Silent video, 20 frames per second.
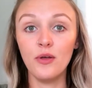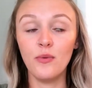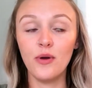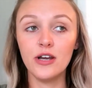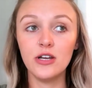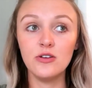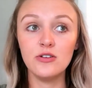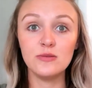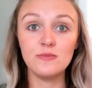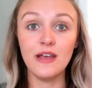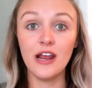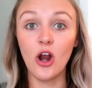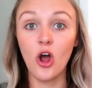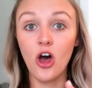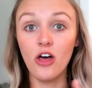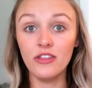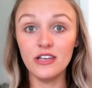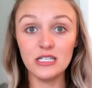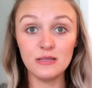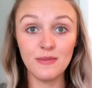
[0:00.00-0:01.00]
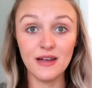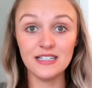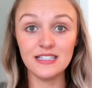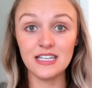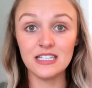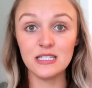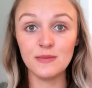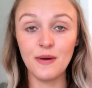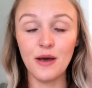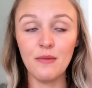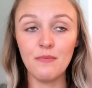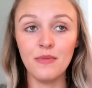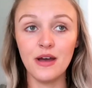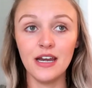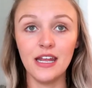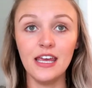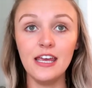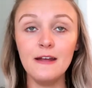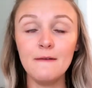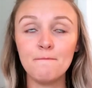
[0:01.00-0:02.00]
the one who's made all these mindsets about
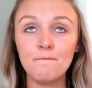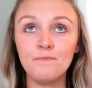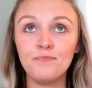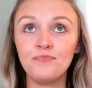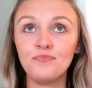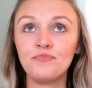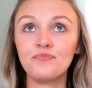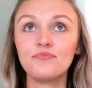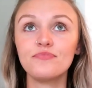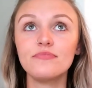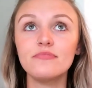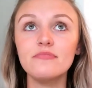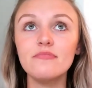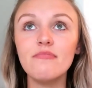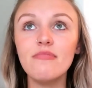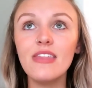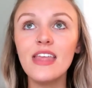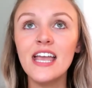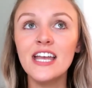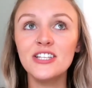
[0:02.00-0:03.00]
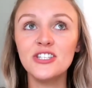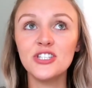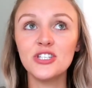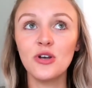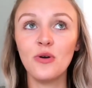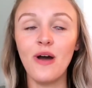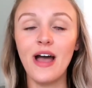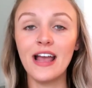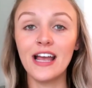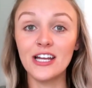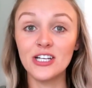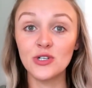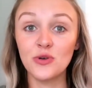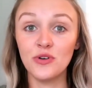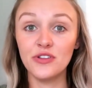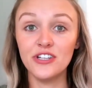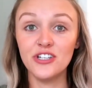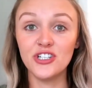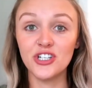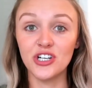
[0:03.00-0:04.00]
money. And so I got to
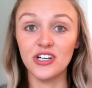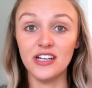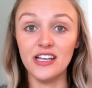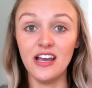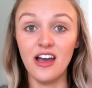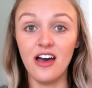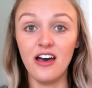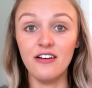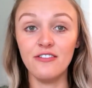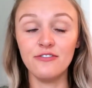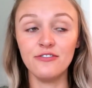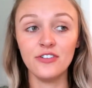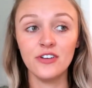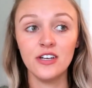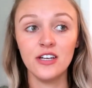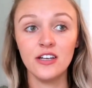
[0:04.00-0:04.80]
go on the journey of